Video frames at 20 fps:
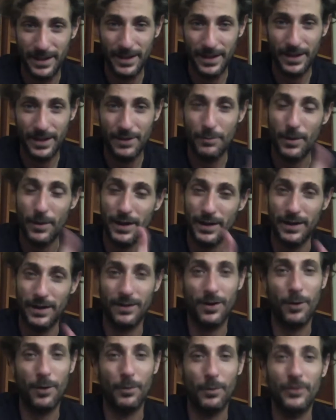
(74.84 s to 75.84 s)
you might get
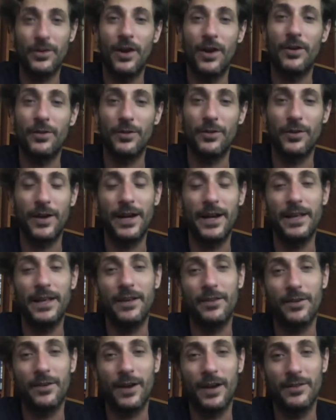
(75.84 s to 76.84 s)
carpal tunnel or any other
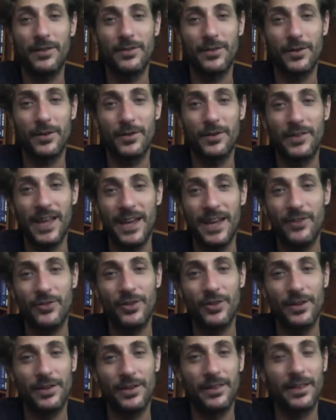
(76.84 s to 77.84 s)
kinds of
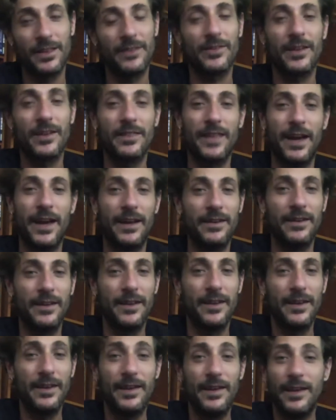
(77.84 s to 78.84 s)
irritation, things like that,
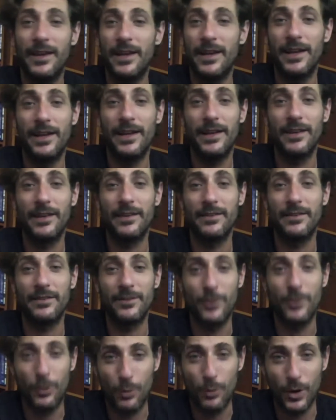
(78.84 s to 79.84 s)
is
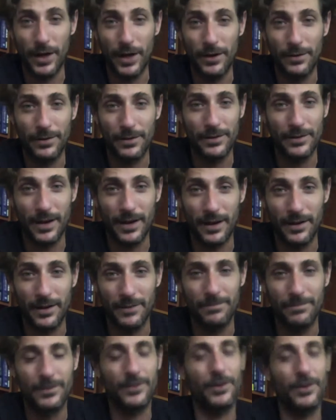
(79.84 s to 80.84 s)
no bueno. It's not good.
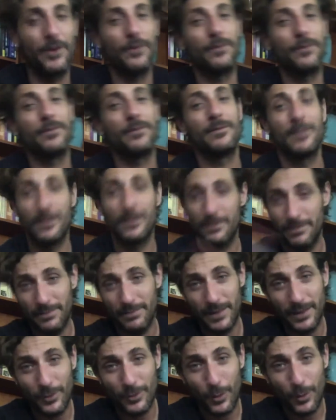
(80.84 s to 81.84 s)
So
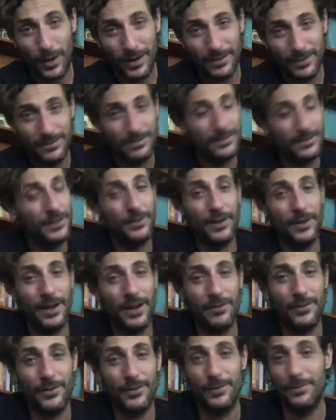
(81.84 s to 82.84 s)
that's why you don't have
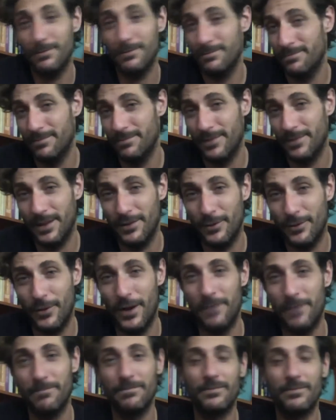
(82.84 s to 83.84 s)
to. That's fine.
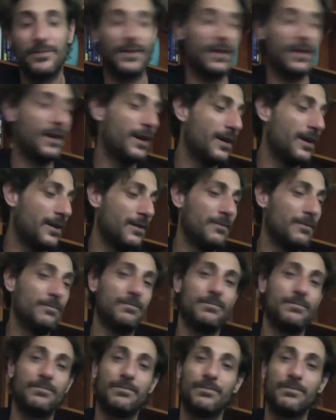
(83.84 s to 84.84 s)
Now
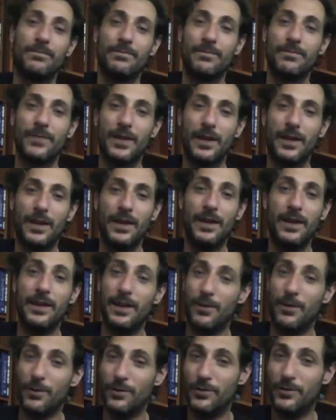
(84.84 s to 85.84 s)

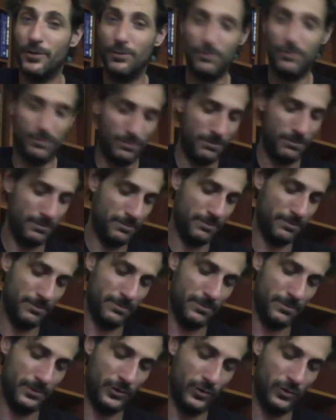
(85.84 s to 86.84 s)
we're going to
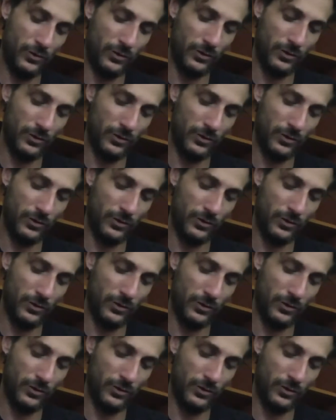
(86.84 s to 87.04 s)
tune.